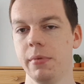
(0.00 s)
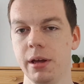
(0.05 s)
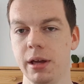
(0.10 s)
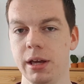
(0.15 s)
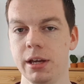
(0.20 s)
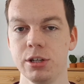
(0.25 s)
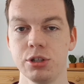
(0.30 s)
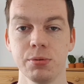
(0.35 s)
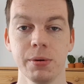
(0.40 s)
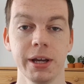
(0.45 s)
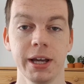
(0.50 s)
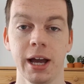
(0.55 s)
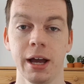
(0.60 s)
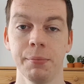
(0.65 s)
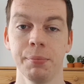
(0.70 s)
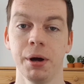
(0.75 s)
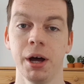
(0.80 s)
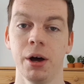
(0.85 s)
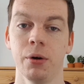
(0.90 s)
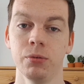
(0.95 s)
Each week I
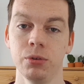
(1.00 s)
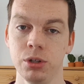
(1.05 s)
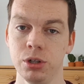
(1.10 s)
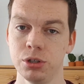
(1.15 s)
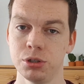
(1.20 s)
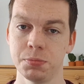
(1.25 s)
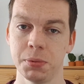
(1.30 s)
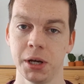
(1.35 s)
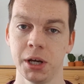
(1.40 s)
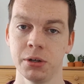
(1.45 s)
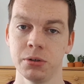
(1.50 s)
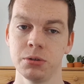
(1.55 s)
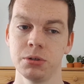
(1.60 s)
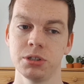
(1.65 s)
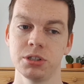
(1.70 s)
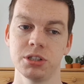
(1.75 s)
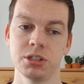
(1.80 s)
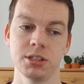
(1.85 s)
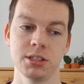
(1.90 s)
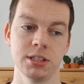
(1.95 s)
put out news
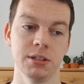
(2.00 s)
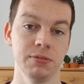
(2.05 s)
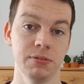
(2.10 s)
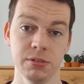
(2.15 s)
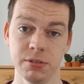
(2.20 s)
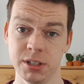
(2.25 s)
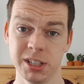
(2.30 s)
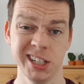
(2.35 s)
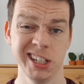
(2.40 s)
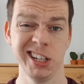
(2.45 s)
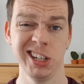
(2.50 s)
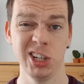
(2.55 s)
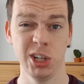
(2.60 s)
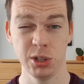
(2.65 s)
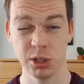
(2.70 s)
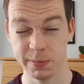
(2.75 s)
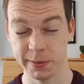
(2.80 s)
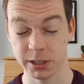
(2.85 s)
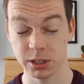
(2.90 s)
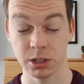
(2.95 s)
posts, if there is any
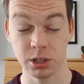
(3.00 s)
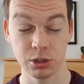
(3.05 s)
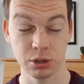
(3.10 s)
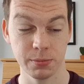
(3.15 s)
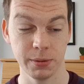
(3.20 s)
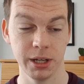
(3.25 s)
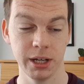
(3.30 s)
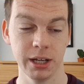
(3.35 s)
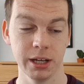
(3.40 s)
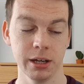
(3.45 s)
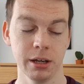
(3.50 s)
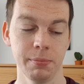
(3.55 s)
news about social media,